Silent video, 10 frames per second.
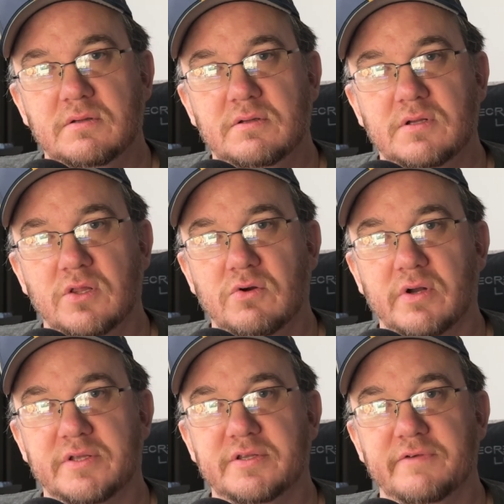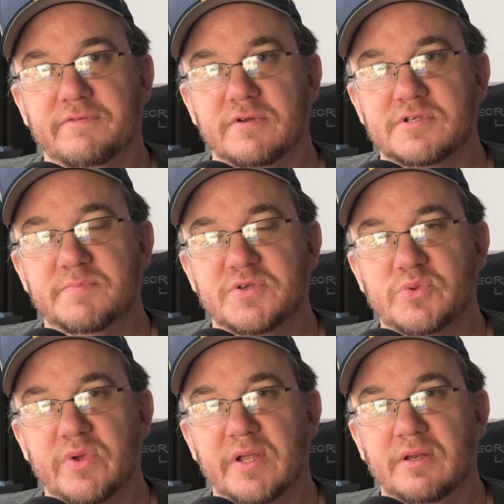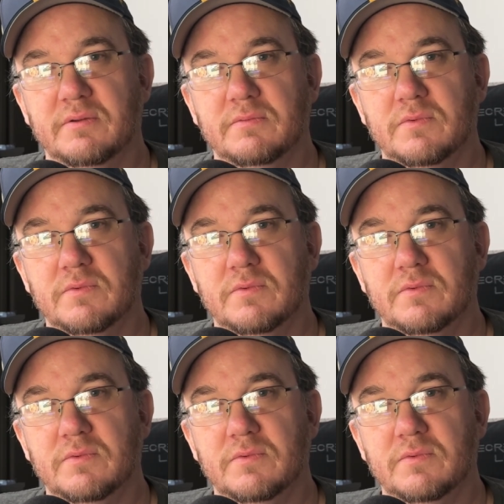caloric difference between